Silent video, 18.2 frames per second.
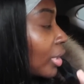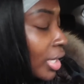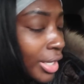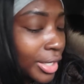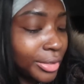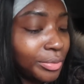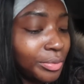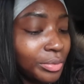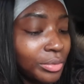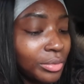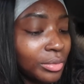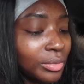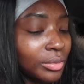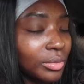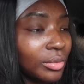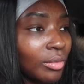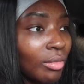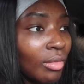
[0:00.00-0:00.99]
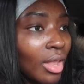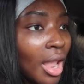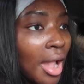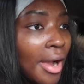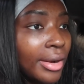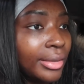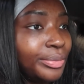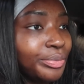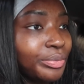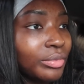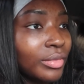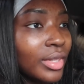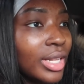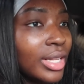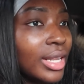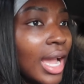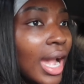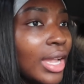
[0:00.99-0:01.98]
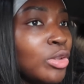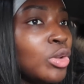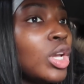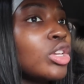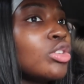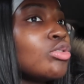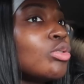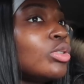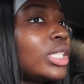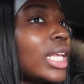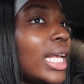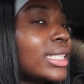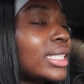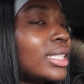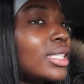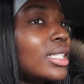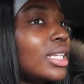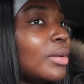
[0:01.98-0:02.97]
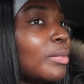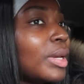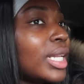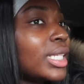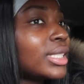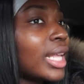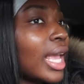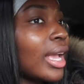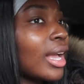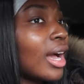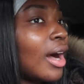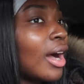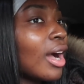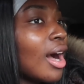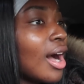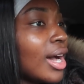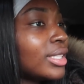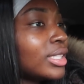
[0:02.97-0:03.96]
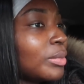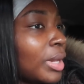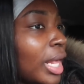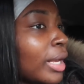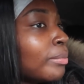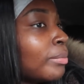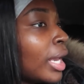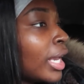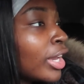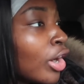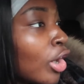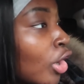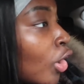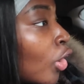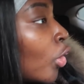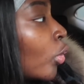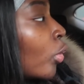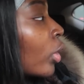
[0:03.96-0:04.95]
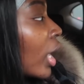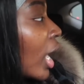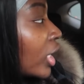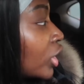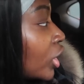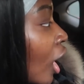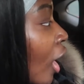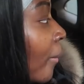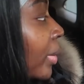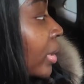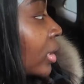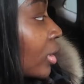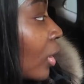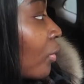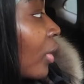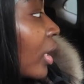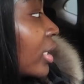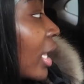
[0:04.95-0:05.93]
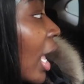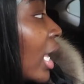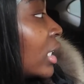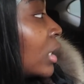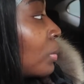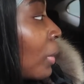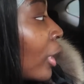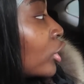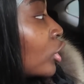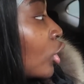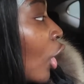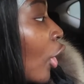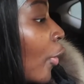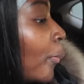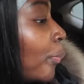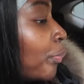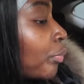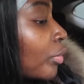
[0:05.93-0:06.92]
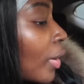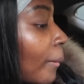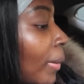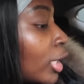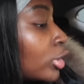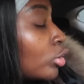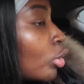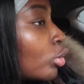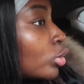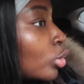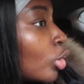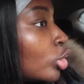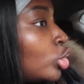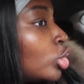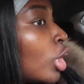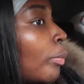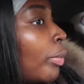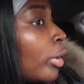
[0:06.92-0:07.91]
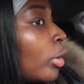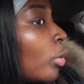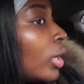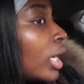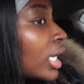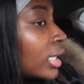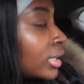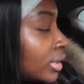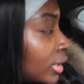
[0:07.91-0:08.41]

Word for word: good. Seasoning. You could use it as a seasoning, but it's like a condiment, like mayo, ketchup, and stuff like that. It's pesto, pesto sauce. You could put it on like a